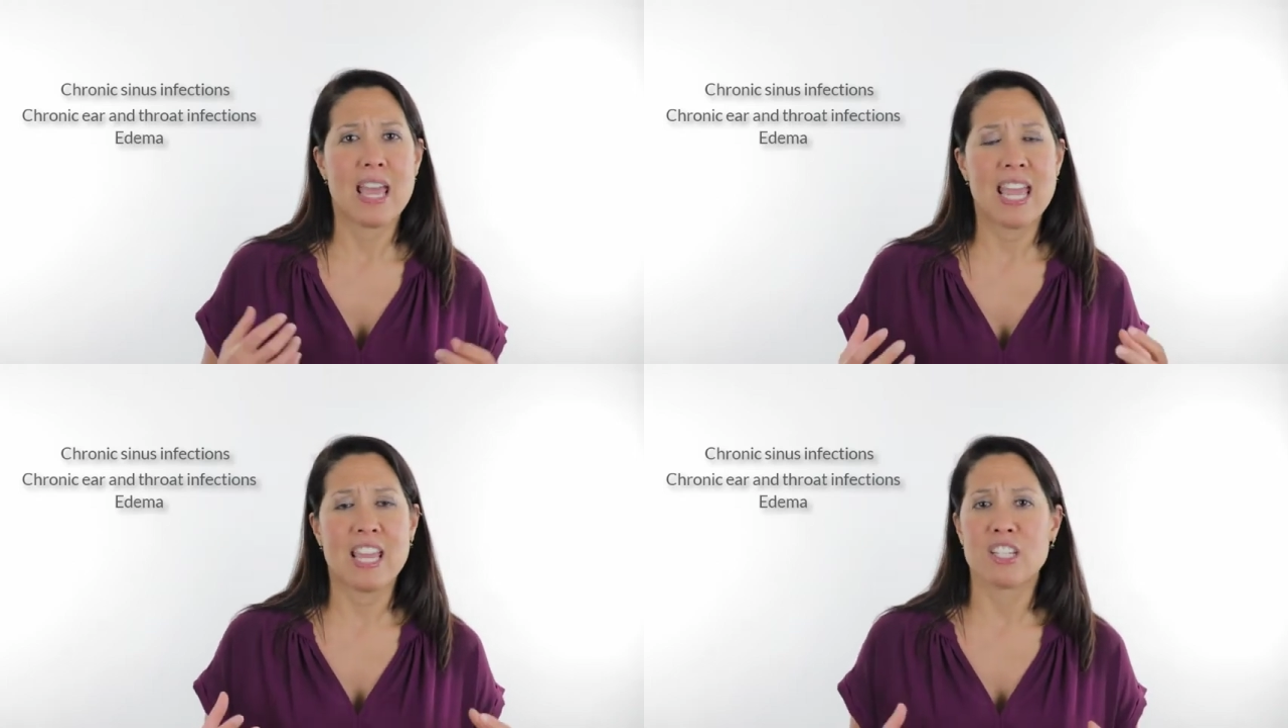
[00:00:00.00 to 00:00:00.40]

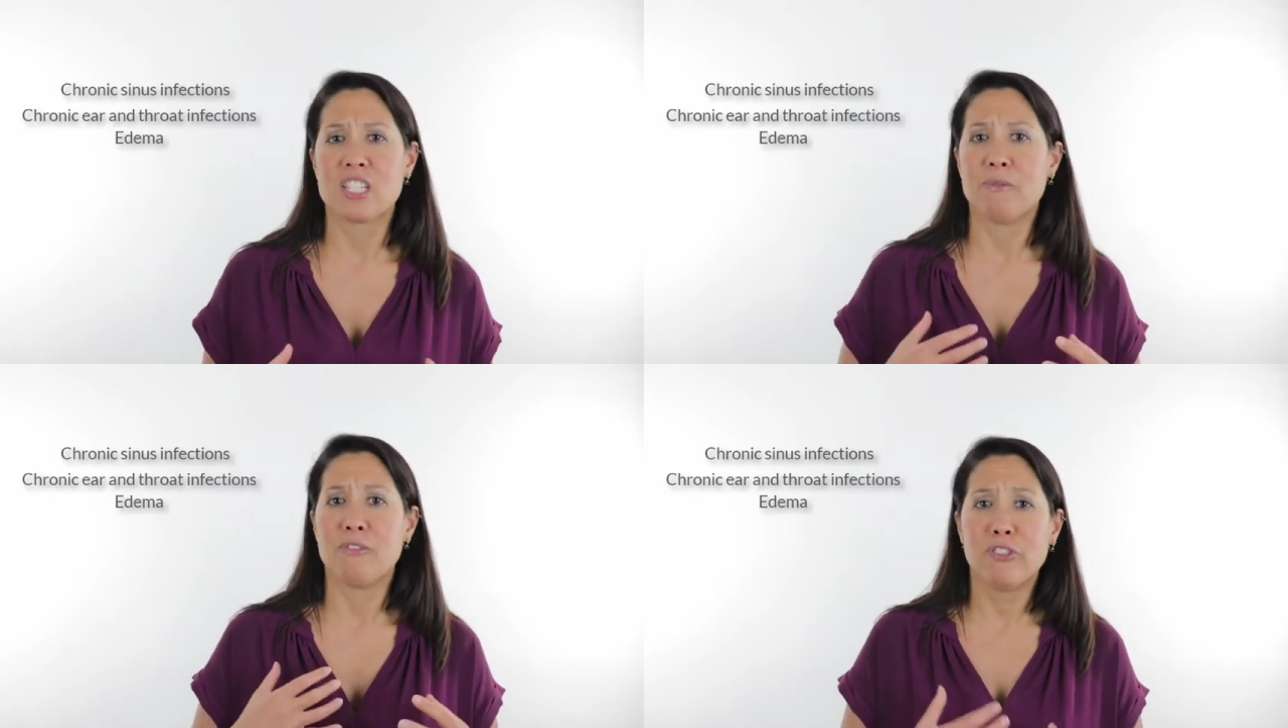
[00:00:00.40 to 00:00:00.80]
and
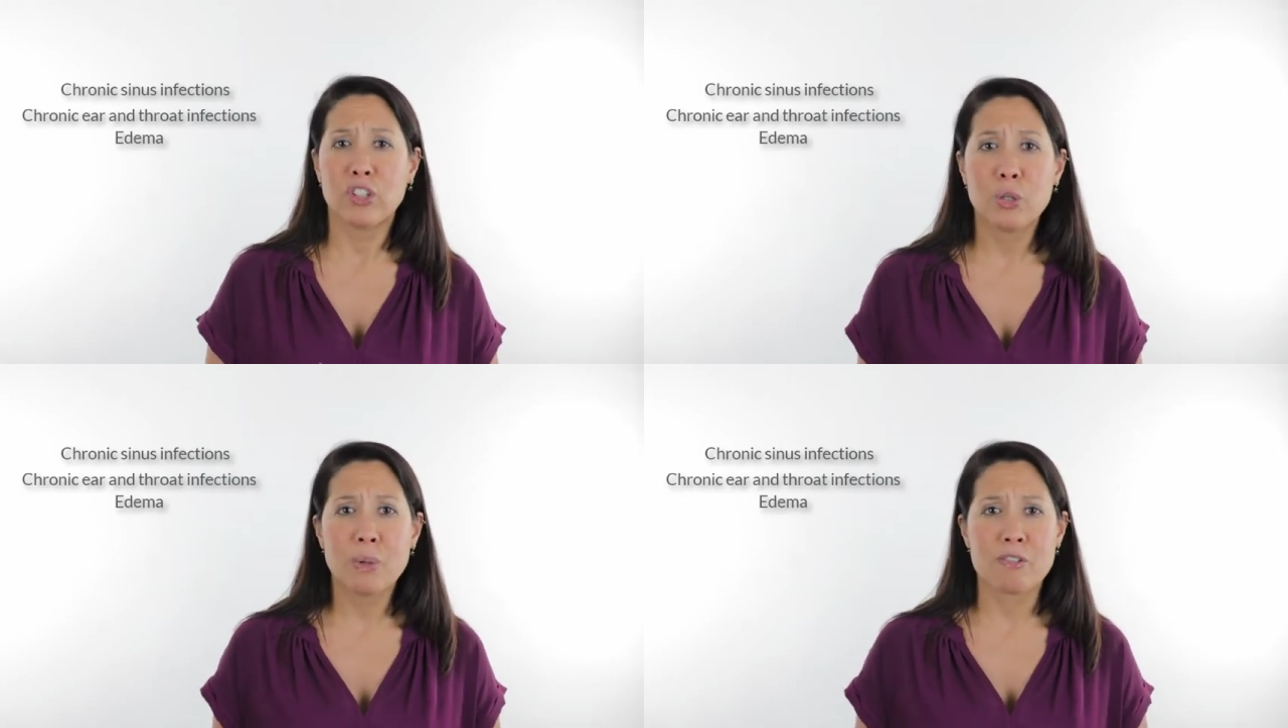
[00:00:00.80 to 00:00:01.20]
some
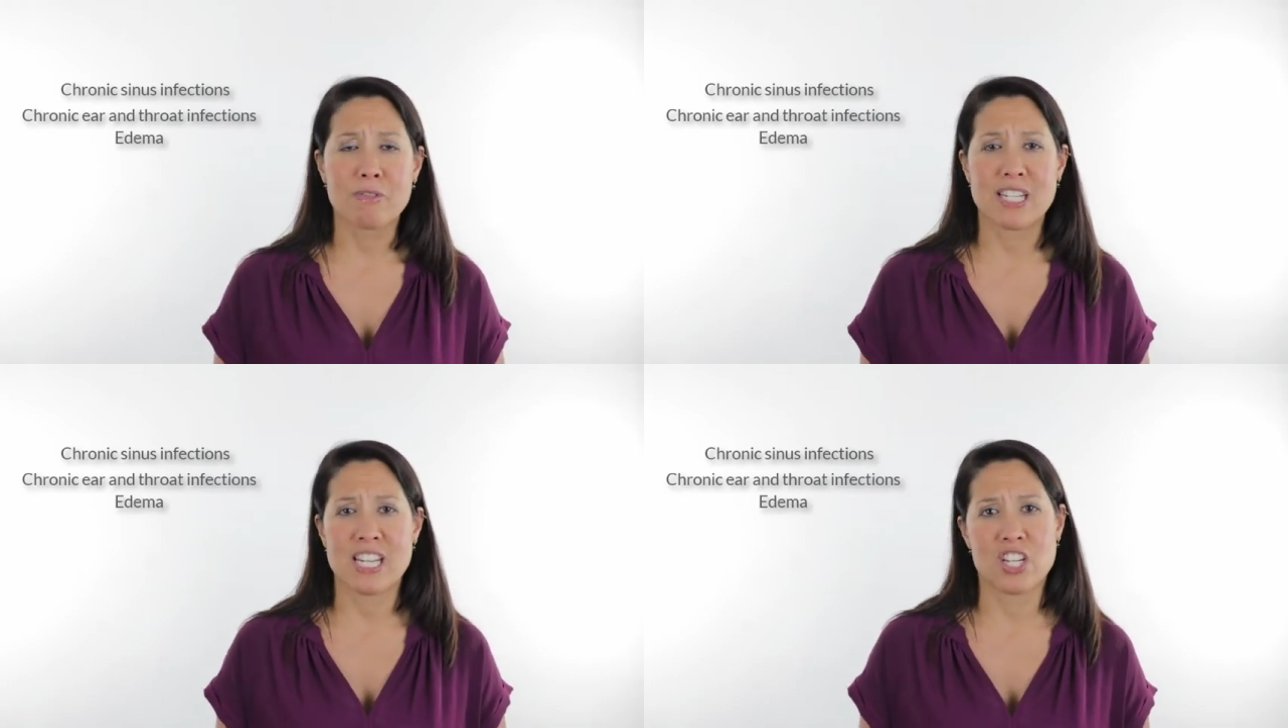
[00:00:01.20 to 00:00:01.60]
fluid
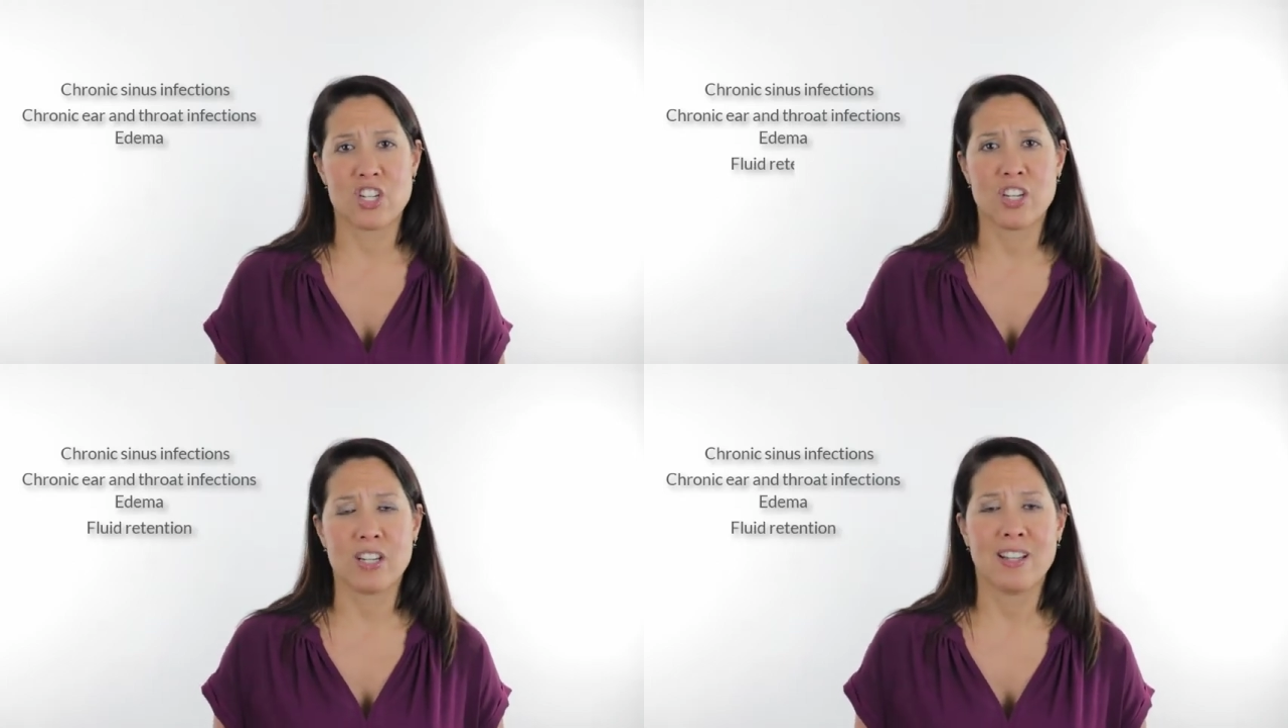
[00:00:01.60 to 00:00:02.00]

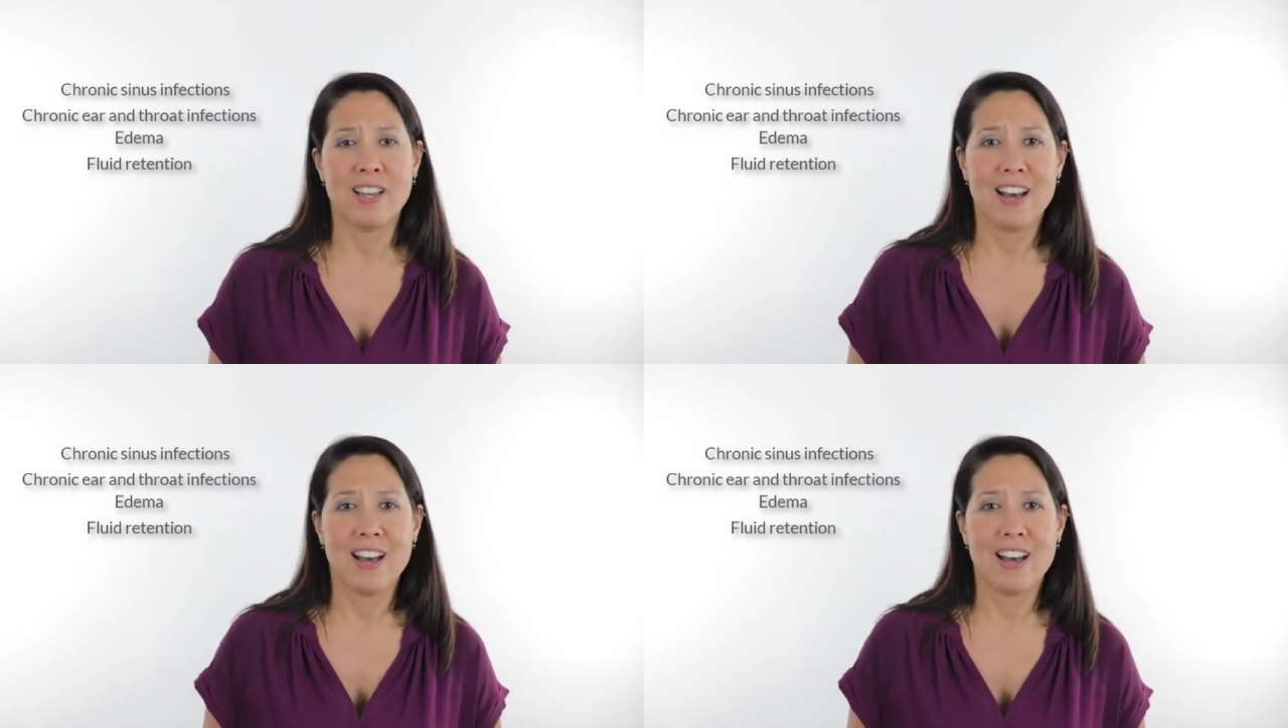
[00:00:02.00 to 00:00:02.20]
retention.